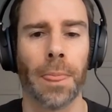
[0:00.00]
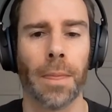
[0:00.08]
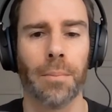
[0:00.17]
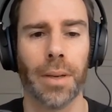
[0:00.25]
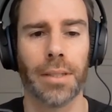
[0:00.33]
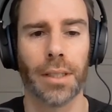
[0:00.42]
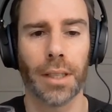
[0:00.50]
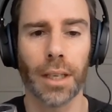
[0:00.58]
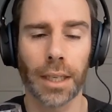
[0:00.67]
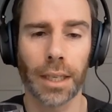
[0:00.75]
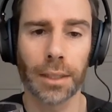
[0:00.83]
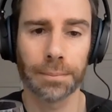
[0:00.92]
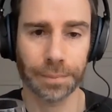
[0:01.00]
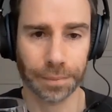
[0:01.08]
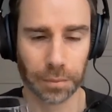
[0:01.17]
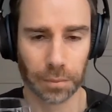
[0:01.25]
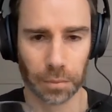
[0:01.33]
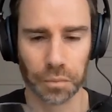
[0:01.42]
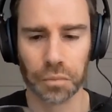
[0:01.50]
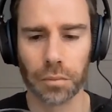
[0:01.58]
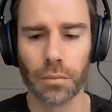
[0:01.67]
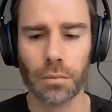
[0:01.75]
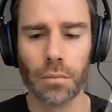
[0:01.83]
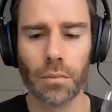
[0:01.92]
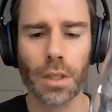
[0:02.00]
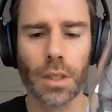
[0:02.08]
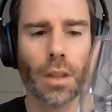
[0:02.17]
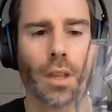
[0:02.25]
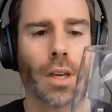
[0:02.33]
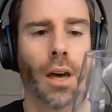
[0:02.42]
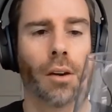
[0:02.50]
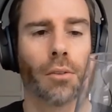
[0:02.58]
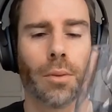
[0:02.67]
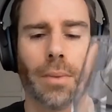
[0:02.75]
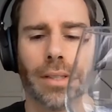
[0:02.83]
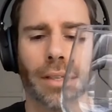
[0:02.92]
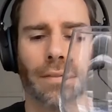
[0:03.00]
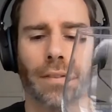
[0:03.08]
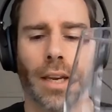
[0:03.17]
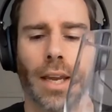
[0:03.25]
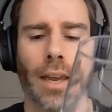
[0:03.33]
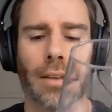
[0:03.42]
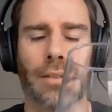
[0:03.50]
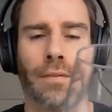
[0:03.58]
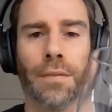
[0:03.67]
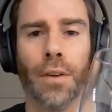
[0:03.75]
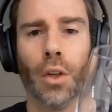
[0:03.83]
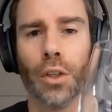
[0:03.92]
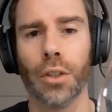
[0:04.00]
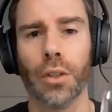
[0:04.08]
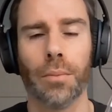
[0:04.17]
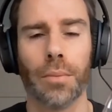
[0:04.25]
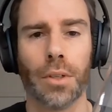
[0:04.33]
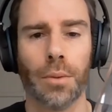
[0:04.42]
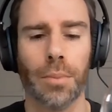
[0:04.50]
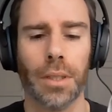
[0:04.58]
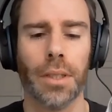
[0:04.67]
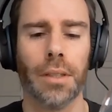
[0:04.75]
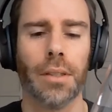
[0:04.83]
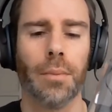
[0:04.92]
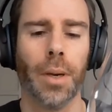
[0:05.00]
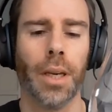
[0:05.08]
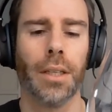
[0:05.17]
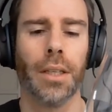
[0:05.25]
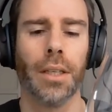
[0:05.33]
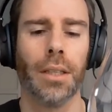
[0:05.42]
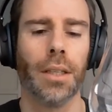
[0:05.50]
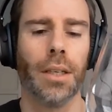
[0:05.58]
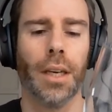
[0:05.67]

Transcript: basically the aromas have less volume to be dissipated,